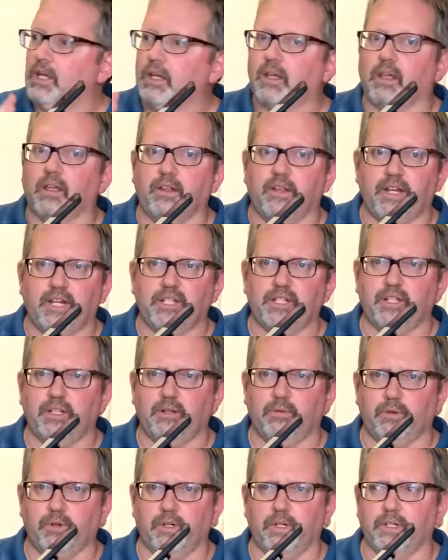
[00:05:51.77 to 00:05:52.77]
the next
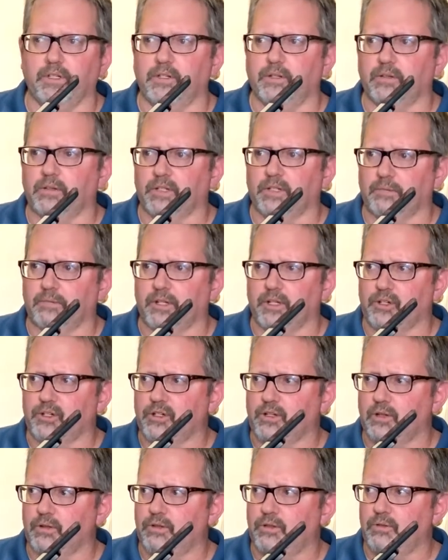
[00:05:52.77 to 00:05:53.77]
thing we're going to do is I'm going to
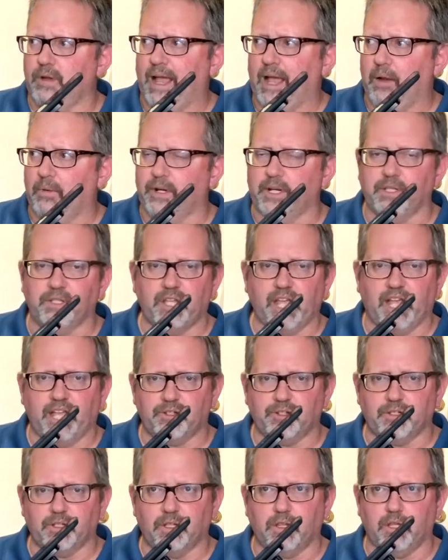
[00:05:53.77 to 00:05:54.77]
show you how it
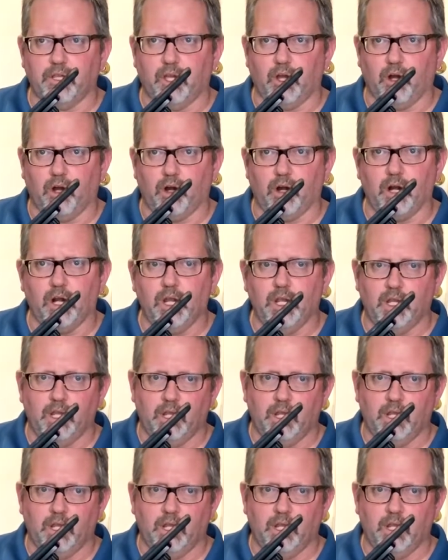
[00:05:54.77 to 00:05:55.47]
attaches to the car